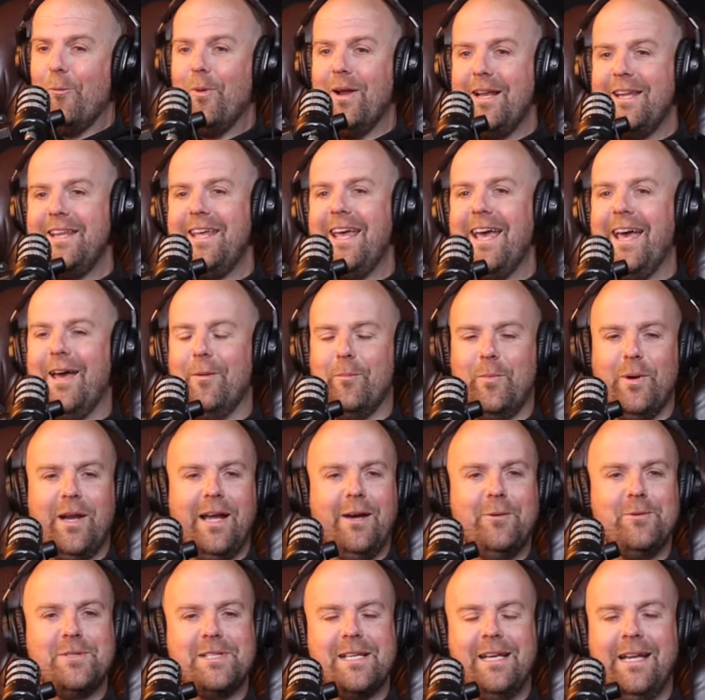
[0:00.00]
Well, yeah, but
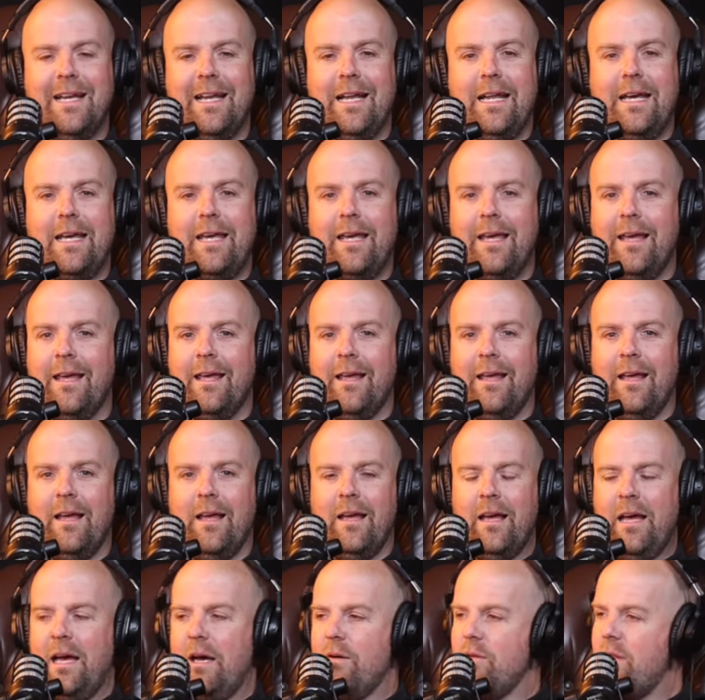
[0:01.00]
I was kind of like,
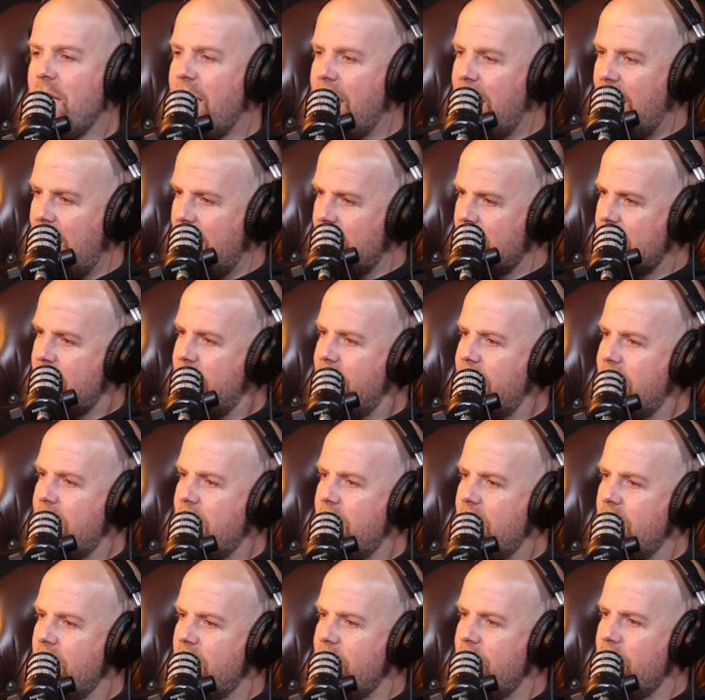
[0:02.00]
how the hell can I
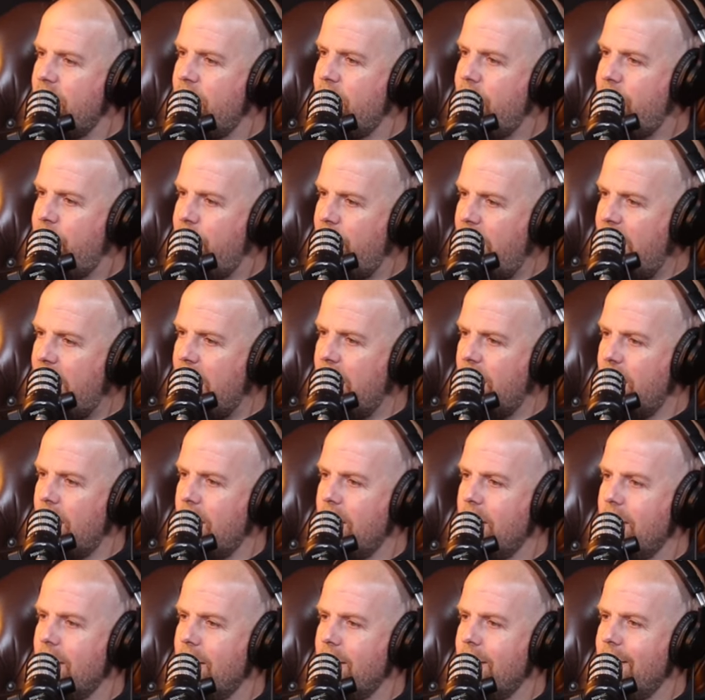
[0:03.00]

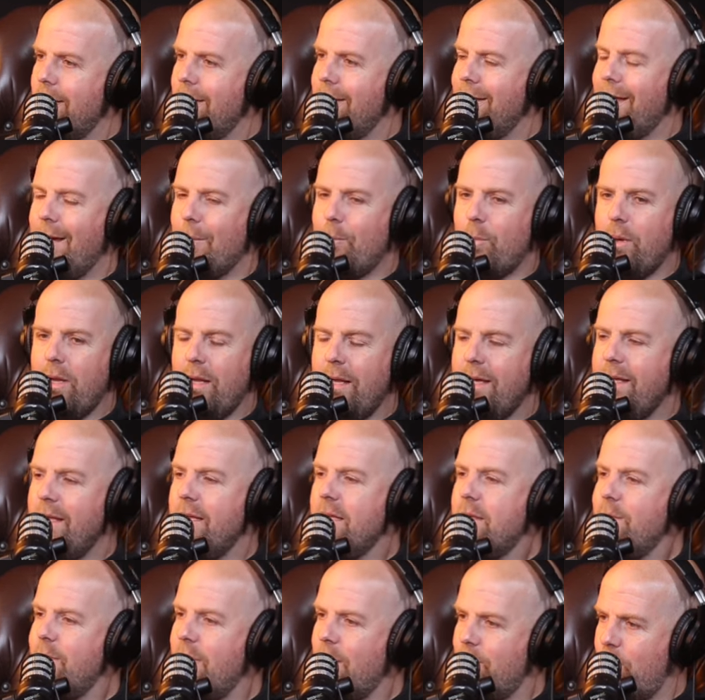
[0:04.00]
fail
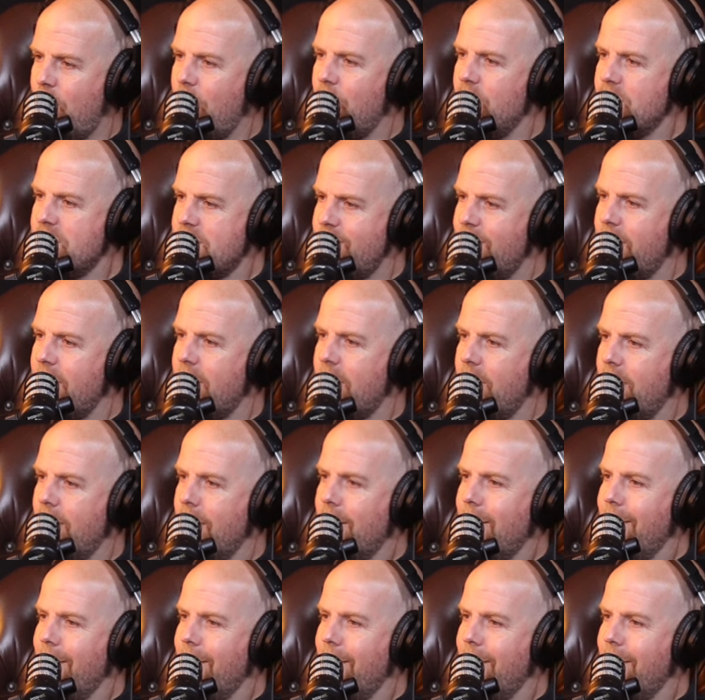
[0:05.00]
applying to be a postman.